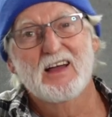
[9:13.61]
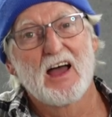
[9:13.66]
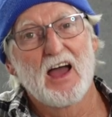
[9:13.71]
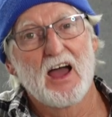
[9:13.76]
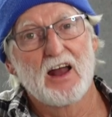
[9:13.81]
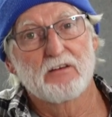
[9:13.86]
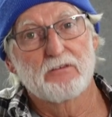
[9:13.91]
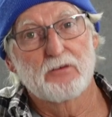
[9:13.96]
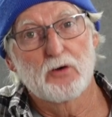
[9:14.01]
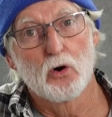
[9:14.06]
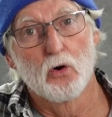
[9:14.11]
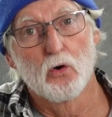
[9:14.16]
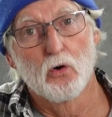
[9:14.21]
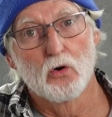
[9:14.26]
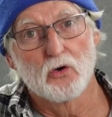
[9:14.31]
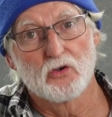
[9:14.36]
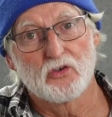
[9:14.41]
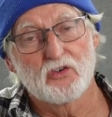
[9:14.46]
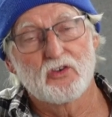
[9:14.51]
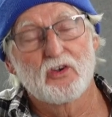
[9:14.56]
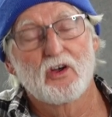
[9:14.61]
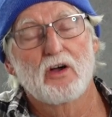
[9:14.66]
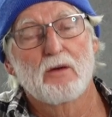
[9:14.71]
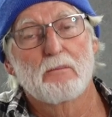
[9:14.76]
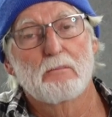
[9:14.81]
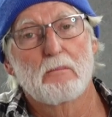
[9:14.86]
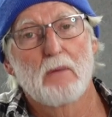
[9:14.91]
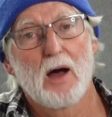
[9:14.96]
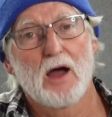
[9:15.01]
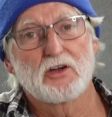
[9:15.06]
And of course,
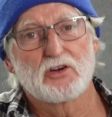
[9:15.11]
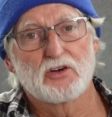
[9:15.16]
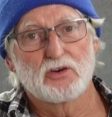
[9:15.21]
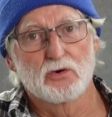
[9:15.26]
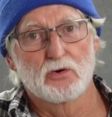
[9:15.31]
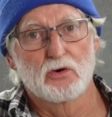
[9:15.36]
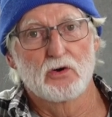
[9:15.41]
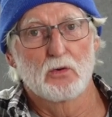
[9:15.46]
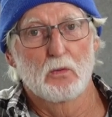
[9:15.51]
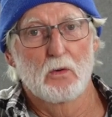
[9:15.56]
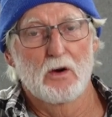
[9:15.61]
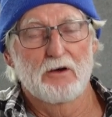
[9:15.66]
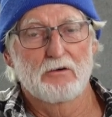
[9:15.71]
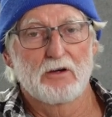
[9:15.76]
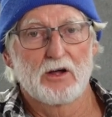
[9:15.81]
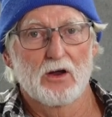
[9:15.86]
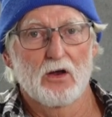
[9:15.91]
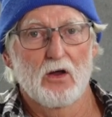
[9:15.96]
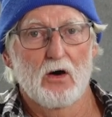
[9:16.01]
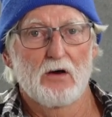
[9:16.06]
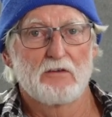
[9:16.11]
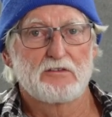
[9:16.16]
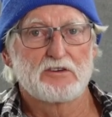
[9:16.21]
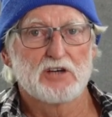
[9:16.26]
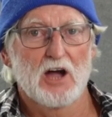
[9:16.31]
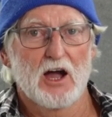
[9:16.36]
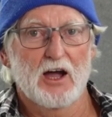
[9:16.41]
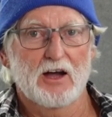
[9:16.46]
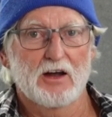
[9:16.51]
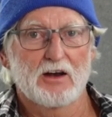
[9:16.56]
make sure you're wearing a life
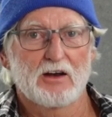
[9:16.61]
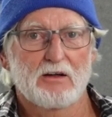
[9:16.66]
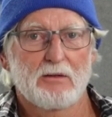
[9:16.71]
jacket.